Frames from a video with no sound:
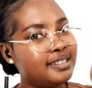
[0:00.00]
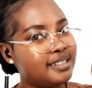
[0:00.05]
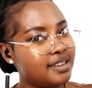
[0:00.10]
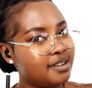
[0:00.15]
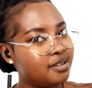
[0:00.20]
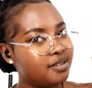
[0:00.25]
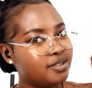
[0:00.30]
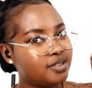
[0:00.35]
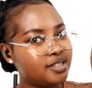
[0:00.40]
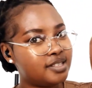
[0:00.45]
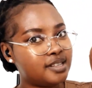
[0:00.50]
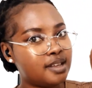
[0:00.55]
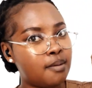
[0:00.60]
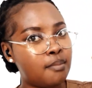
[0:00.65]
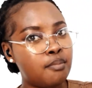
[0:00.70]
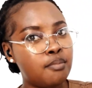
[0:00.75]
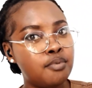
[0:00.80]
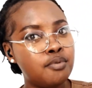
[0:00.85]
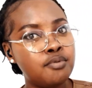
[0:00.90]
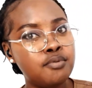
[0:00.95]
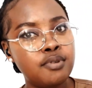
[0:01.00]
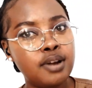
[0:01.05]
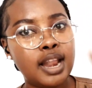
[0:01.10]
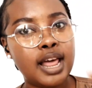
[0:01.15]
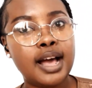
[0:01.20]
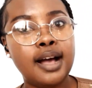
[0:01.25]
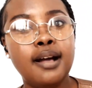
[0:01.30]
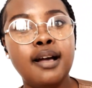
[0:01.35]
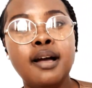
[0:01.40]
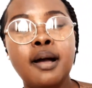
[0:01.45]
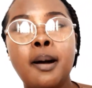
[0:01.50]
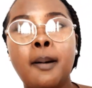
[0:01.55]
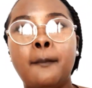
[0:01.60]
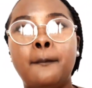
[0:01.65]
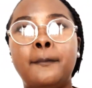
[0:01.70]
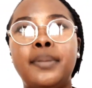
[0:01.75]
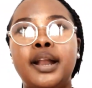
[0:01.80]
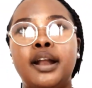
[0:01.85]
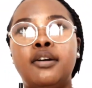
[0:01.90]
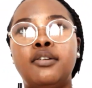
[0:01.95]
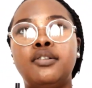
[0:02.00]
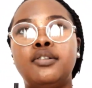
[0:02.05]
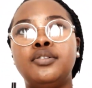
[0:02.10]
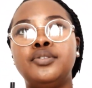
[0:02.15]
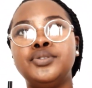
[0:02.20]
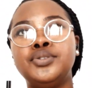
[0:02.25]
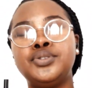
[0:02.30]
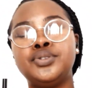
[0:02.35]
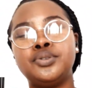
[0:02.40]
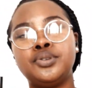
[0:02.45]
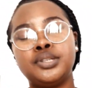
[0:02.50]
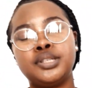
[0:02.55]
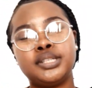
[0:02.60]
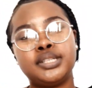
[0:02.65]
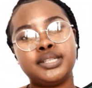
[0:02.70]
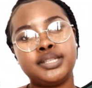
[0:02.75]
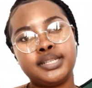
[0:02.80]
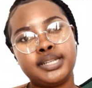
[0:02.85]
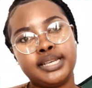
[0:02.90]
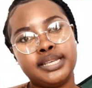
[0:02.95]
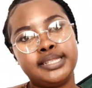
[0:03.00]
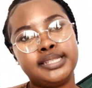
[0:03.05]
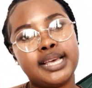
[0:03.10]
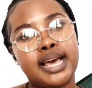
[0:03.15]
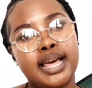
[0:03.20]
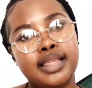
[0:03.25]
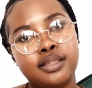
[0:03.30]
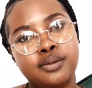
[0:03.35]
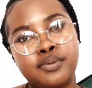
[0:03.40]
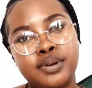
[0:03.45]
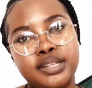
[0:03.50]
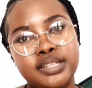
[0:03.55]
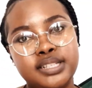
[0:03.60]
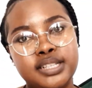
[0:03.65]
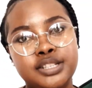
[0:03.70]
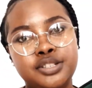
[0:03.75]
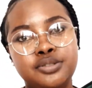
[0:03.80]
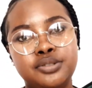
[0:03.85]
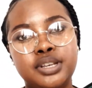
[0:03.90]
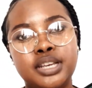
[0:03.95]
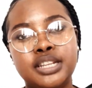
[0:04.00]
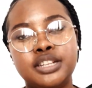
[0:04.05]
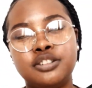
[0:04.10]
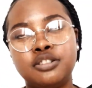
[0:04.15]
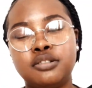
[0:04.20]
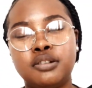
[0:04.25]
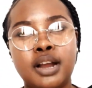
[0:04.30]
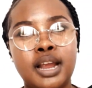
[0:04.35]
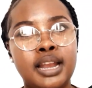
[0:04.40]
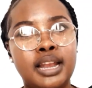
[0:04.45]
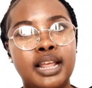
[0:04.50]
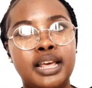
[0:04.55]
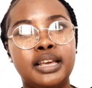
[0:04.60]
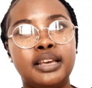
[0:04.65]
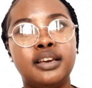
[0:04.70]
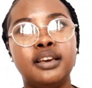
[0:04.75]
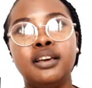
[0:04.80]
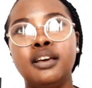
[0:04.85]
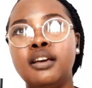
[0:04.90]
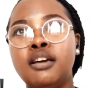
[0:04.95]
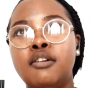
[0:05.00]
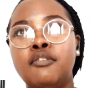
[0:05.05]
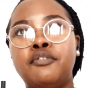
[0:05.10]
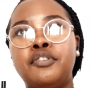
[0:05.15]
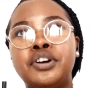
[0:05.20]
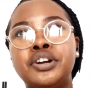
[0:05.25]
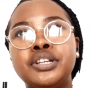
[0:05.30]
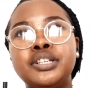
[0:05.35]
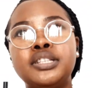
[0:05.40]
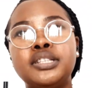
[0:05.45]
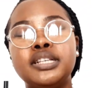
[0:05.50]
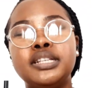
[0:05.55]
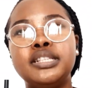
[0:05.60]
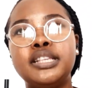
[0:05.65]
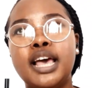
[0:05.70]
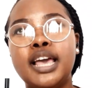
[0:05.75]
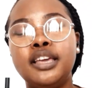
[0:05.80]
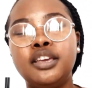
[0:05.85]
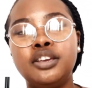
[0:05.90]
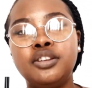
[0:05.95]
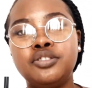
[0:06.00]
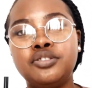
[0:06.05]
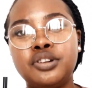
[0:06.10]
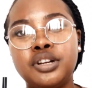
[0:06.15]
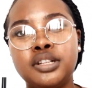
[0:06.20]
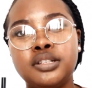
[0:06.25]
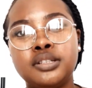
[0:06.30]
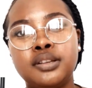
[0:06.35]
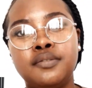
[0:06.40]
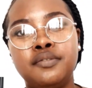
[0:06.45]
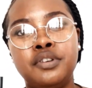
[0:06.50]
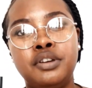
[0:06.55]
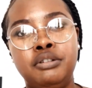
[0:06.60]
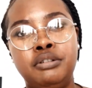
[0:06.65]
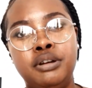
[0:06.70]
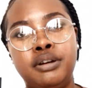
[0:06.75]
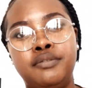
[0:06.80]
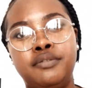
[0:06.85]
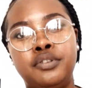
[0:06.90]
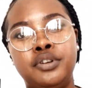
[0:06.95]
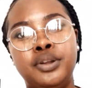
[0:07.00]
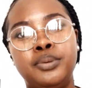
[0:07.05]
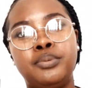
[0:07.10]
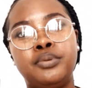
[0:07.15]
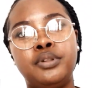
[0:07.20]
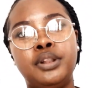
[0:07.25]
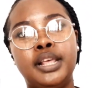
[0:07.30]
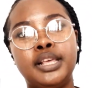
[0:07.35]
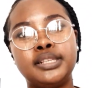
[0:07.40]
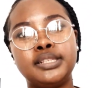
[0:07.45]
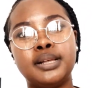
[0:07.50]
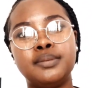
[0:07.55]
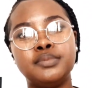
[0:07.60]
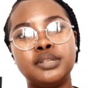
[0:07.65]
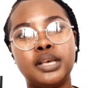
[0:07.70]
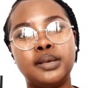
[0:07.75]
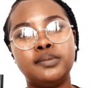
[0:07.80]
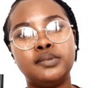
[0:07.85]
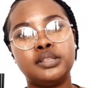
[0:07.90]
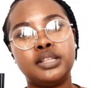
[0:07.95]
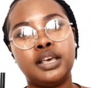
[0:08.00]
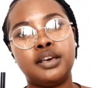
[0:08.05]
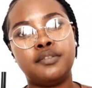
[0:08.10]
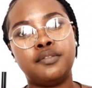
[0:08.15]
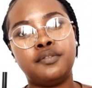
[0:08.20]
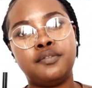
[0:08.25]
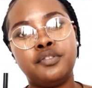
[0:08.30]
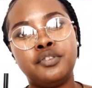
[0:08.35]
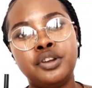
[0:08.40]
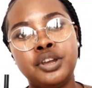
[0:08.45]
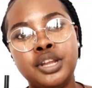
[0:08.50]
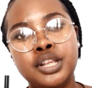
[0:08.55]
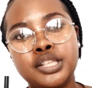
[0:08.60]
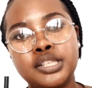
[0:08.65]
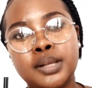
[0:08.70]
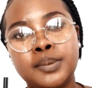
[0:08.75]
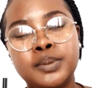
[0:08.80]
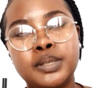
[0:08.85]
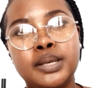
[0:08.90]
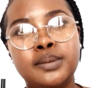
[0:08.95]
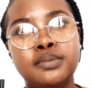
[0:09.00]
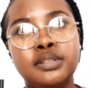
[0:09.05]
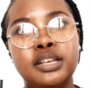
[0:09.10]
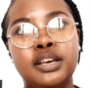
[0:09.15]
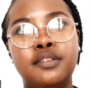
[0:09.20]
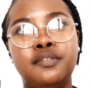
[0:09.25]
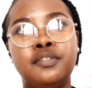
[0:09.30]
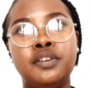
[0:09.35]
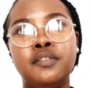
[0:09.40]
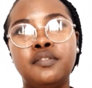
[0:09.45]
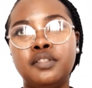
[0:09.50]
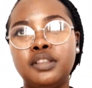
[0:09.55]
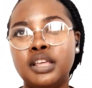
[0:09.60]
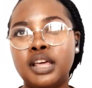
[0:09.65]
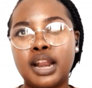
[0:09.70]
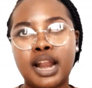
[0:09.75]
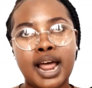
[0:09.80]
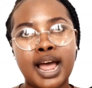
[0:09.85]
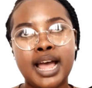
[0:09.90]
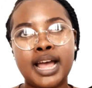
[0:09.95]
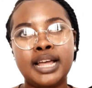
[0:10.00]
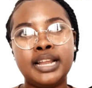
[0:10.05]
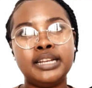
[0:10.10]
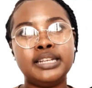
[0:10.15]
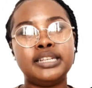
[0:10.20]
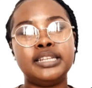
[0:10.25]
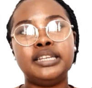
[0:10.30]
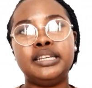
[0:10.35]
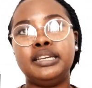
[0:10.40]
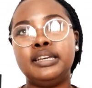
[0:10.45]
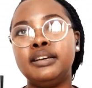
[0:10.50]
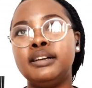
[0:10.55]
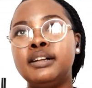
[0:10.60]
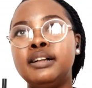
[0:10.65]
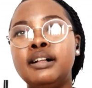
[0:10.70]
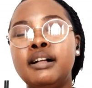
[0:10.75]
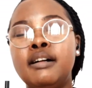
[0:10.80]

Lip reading: they cause some moolah, but I'll also state other ones that you can try. Like, for instance, hiking trails are very affordable. Like, sometimes they are free, sometimes they are 50 randy.